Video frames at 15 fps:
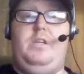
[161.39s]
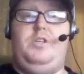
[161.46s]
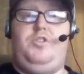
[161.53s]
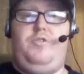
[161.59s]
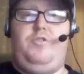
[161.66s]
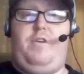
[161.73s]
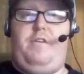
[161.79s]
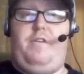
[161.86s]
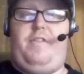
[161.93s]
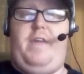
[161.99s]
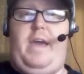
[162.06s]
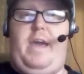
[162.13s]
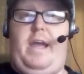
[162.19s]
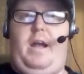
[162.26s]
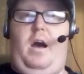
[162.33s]
do their
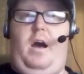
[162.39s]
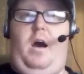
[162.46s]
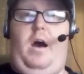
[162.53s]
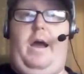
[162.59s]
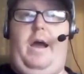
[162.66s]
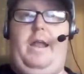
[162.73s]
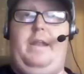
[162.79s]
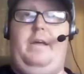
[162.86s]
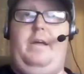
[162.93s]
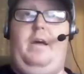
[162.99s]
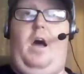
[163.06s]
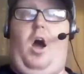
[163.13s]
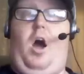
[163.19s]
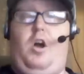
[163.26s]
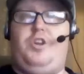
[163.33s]
thing on
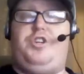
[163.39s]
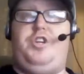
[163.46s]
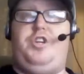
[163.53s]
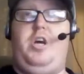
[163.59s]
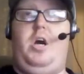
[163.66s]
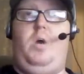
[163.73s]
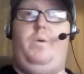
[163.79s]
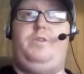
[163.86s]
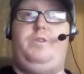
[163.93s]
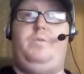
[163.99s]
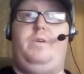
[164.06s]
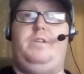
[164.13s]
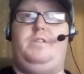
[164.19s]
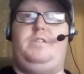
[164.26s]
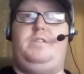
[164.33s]
our show, which
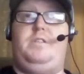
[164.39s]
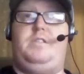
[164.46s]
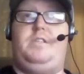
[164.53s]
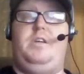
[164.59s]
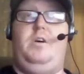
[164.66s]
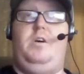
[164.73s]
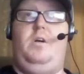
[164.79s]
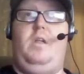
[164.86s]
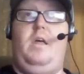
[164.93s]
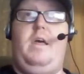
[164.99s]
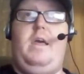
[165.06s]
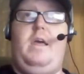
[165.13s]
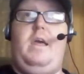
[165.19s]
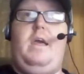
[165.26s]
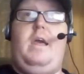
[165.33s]
was still
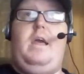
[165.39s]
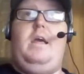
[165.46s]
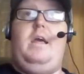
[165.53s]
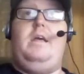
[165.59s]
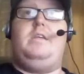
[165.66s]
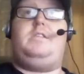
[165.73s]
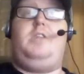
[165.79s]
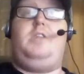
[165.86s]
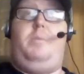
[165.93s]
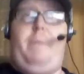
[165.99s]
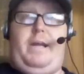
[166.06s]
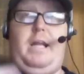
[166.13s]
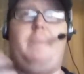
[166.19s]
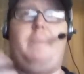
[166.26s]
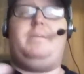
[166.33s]

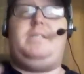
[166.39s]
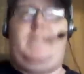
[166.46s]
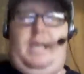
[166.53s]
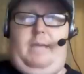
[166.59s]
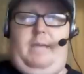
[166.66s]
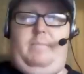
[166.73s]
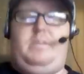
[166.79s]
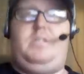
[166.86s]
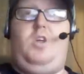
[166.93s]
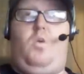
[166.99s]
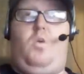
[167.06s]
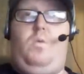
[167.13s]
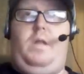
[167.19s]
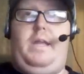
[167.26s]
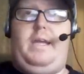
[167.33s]
picking up steam, still
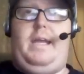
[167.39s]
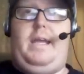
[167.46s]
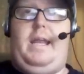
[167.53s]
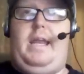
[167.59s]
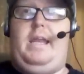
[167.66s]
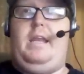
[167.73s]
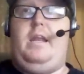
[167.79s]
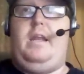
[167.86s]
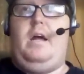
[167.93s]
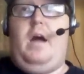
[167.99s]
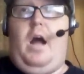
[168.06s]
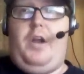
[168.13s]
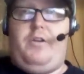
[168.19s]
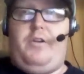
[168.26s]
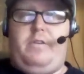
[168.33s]
really getting
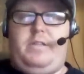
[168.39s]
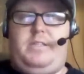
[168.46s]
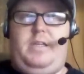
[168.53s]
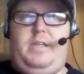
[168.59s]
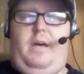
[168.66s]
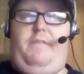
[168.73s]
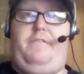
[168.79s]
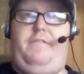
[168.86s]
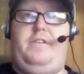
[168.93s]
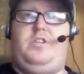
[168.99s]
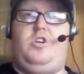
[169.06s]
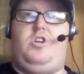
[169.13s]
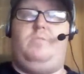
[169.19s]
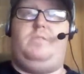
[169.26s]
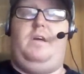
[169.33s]
under itself in
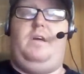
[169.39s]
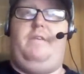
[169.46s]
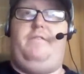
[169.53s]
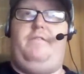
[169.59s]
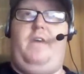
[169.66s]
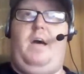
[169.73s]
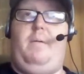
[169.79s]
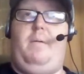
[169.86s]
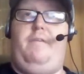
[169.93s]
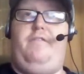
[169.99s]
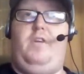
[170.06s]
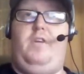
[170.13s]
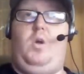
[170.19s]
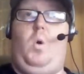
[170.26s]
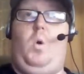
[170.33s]
terms of a
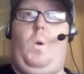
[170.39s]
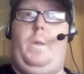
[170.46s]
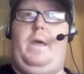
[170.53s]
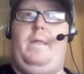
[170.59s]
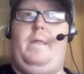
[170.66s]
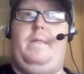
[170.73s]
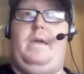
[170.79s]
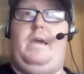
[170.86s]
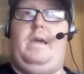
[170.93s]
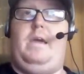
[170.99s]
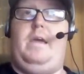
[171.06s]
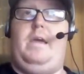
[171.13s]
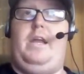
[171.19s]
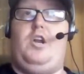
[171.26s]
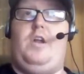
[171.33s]
foothold in the
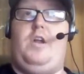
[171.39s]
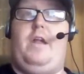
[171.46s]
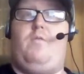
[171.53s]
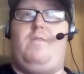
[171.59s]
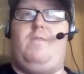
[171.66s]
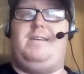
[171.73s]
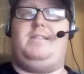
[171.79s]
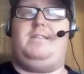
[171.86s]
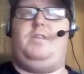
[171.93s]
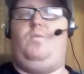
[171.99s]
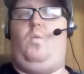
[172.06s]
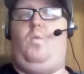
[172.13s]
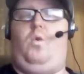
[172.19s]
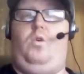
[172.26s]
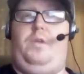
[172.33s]
internet
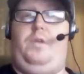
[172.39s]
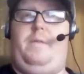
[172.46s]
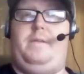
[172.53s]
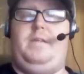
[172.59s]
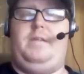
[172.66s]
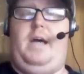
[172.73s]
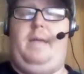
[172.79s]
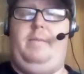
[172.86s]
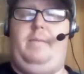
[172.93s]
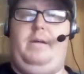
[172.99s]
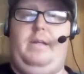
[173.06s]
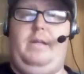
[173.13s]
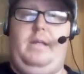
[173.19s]
wrestling world at the time.